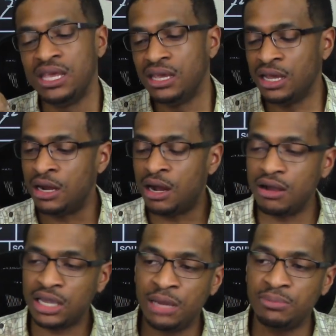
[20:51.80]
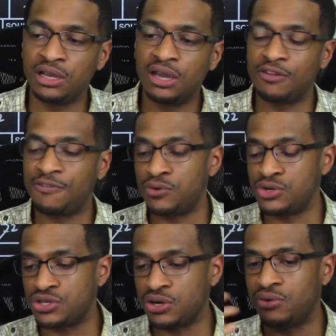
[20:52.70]
It all came together for a
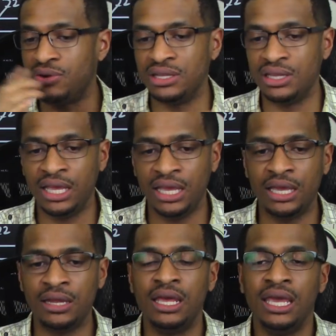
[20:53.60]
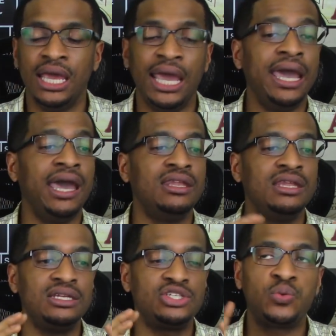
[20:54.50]
circle in the end, and
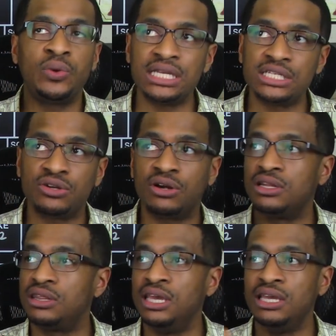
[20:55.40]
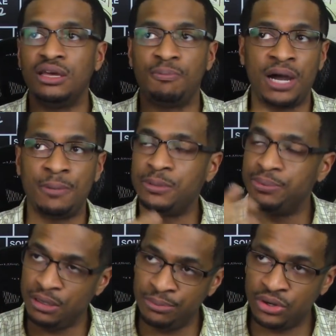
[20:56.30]
the twist or thing that popped up
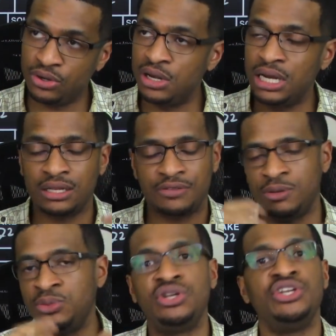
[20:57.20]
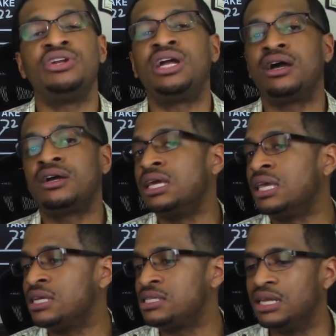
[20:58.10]
in the middle or in the film, you, are not gonna
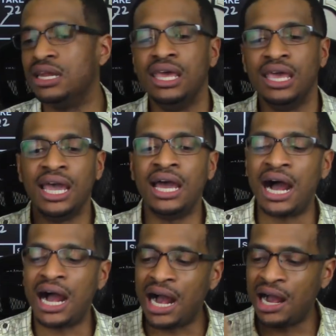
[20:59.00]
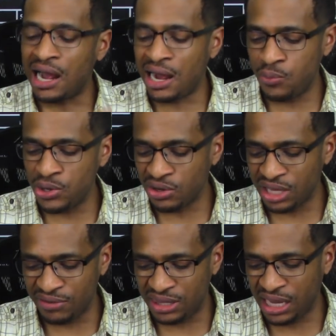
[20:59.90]
guess it. And I, I, I will
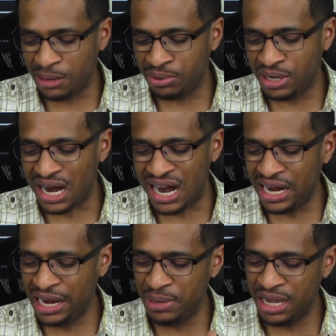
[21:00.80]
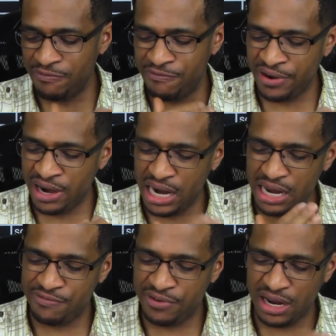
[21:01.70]
give it that, but I am very,
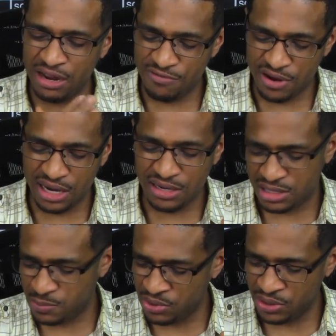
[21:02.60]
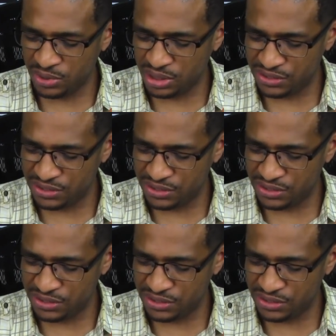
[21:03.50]
very, very disappointed with this